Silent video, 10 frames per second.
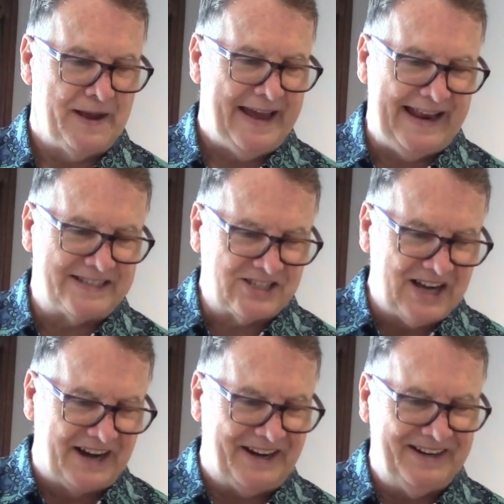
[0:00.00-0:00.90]
And it's
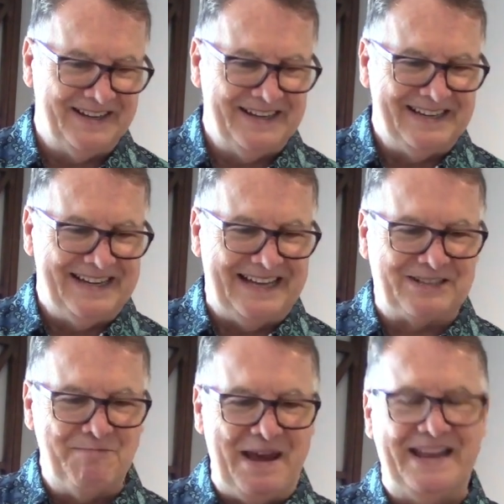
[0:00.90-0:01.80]
sudden, it's
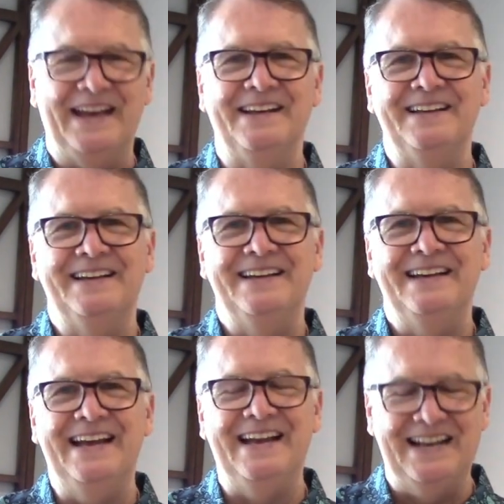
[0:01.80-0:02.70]
immediate,
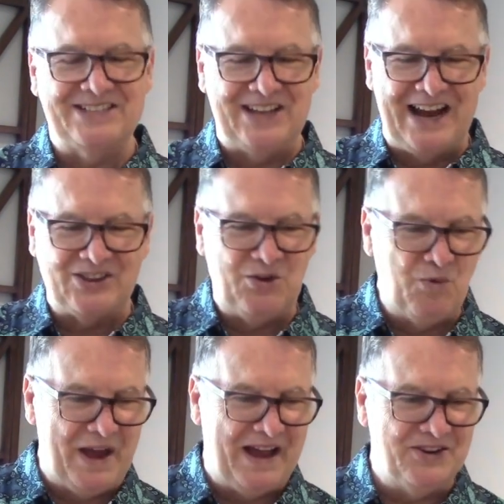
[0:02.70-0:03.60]
it's like the
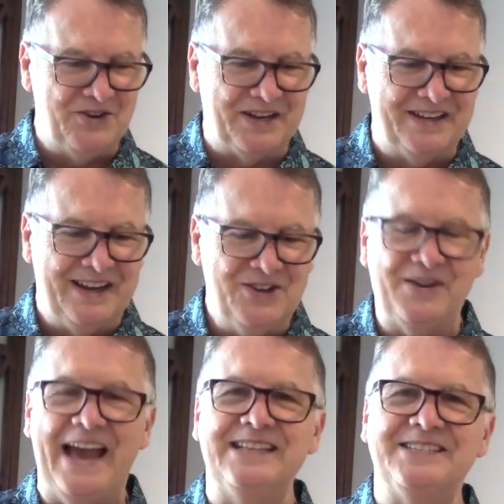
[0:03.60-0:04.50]
wind. You, can, you
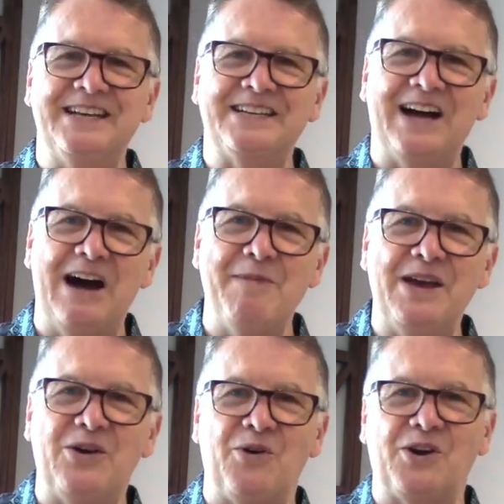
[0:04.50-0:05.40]
can't see it
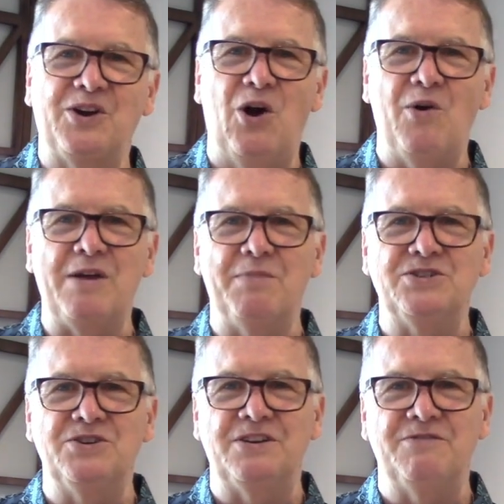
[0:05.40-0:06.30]
coming or going,
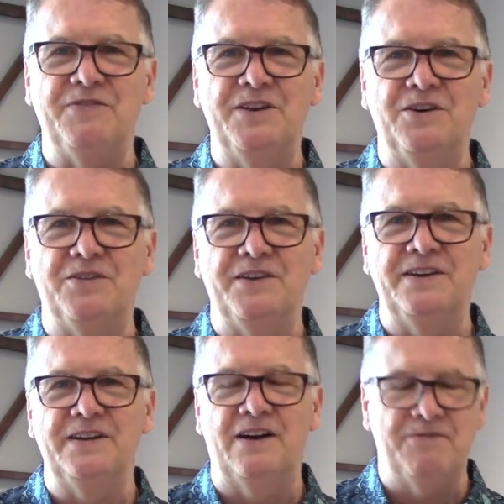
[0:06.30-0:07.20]
but you can feel
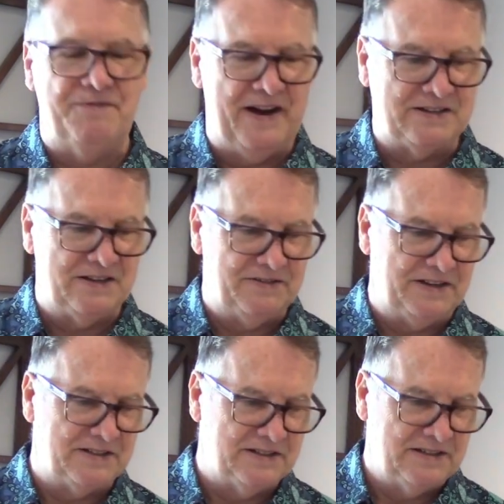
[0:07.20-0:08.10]
the effect of
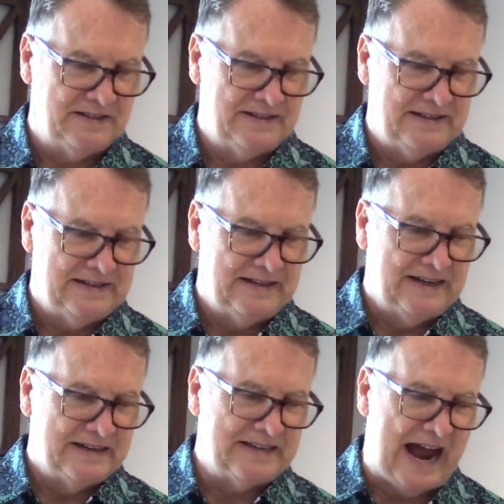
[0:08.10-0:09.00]
it.
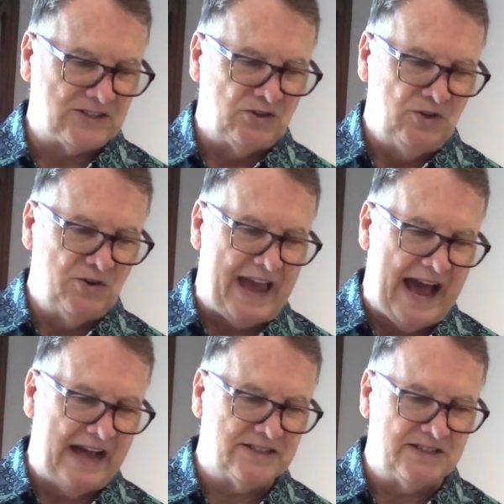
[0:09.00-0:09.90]
Dr. Luke
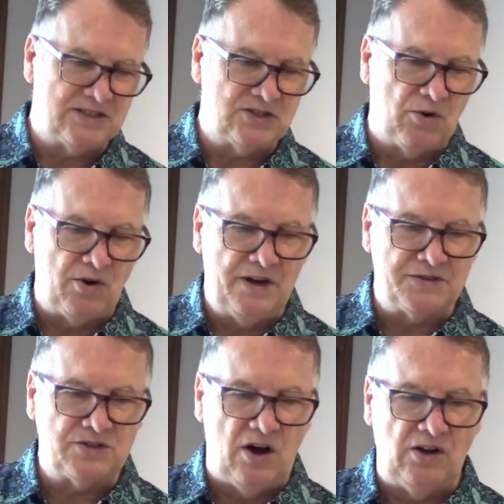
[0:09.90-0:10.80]
adds this story of
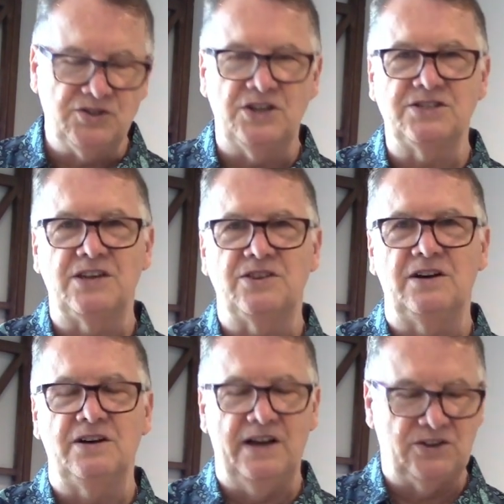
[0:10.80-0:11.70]
Saul just at
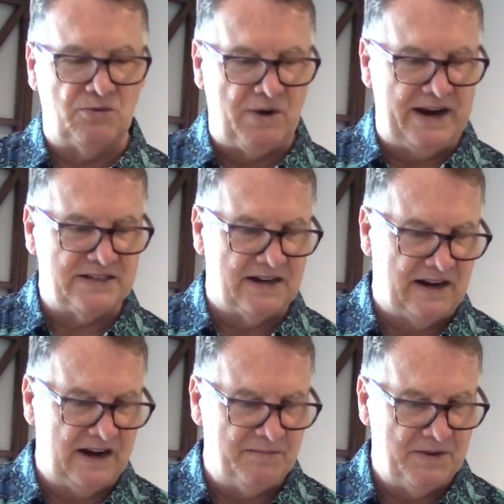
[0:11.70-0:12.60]
the, at the right
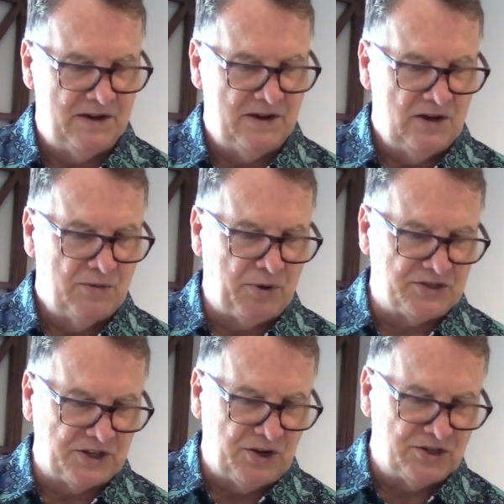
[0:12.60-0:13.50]
time.
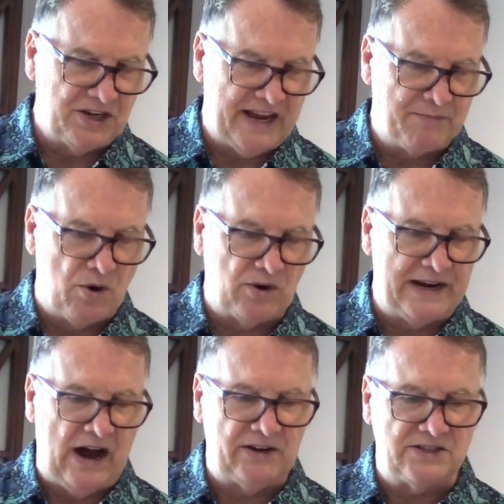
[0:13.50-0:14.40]
Persecution had
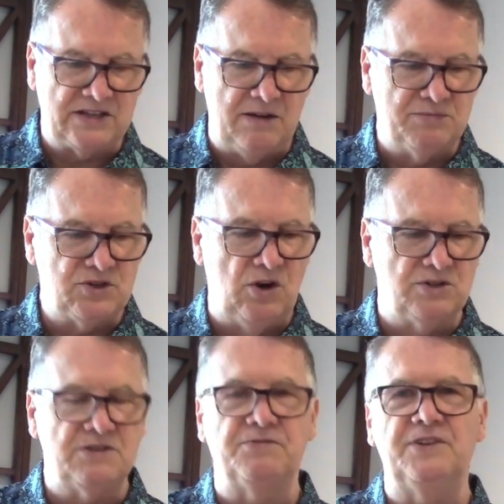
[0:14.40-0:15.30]
broken out, and some
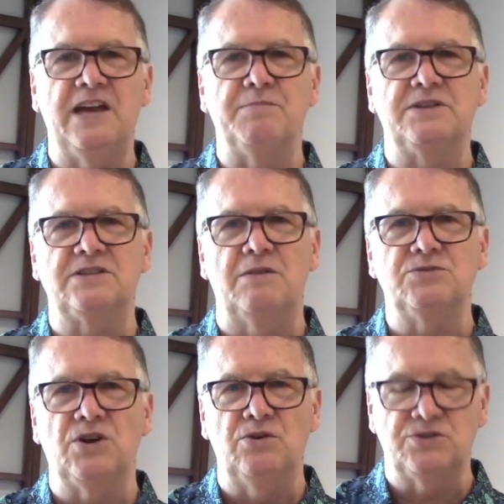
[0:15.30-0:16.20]
chose to flee, but some
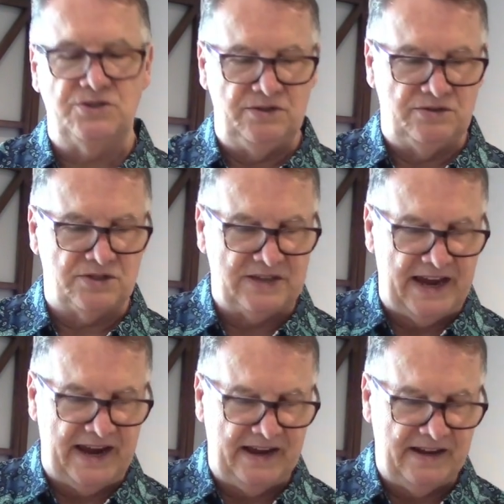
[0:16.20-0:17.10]
chose to
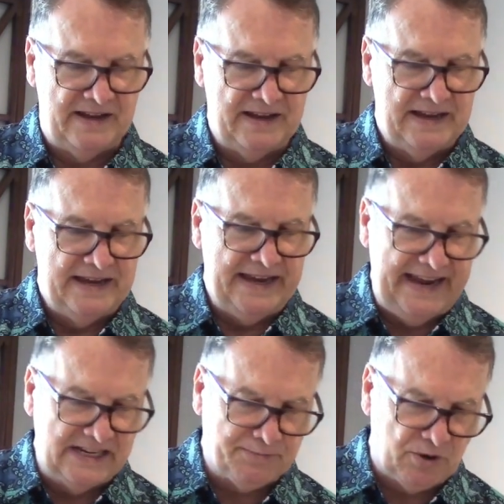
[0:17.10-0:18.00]
stay.
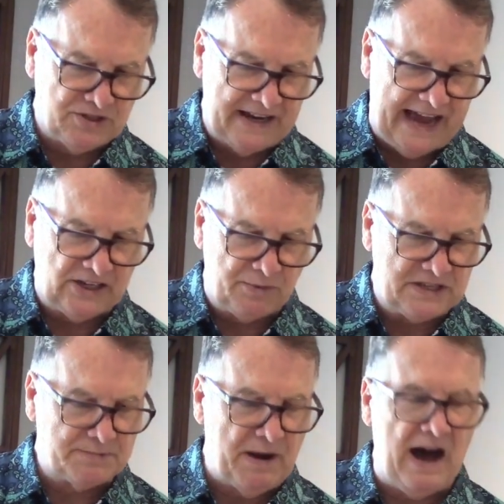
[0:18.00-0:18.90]
Each person had to
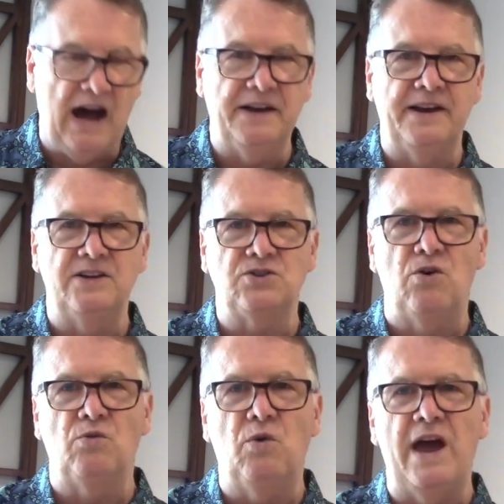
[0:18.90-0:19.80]
respond in his
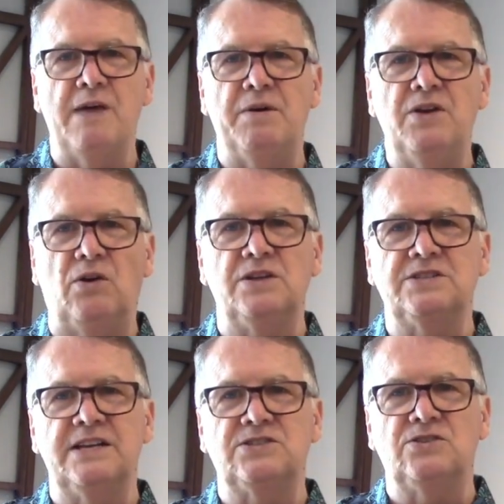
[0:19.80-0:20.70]
own way, but
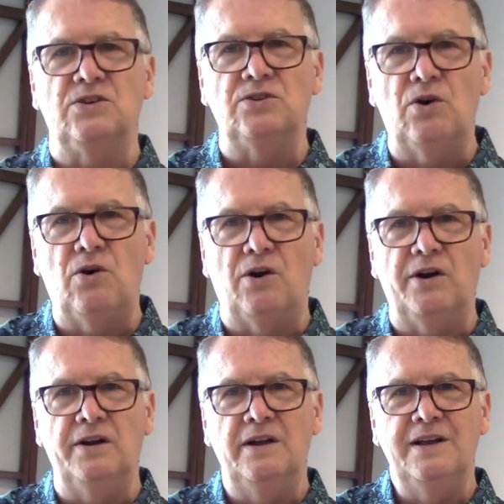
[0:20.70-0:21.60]
notice it's the
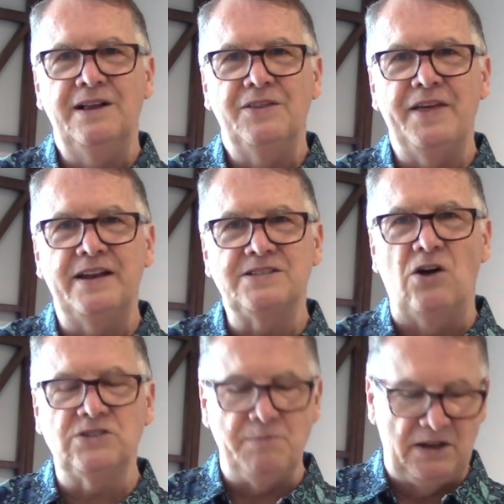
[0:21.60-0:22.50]
Lord that is
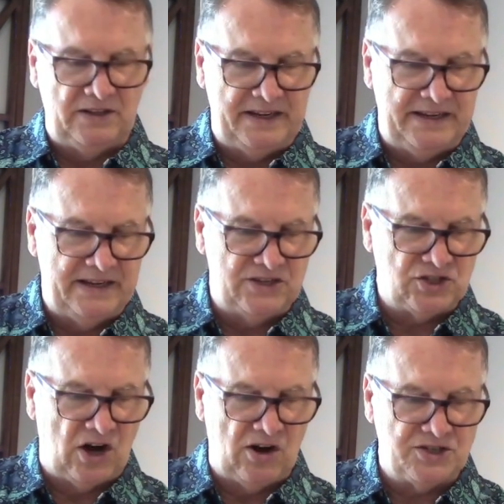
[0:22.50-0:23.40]
ultimately in
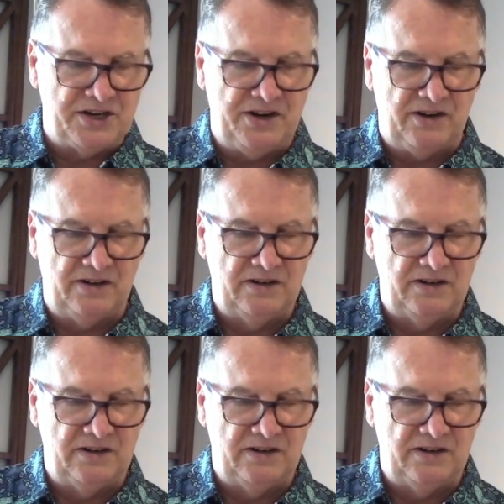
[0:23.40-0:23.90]
charge here.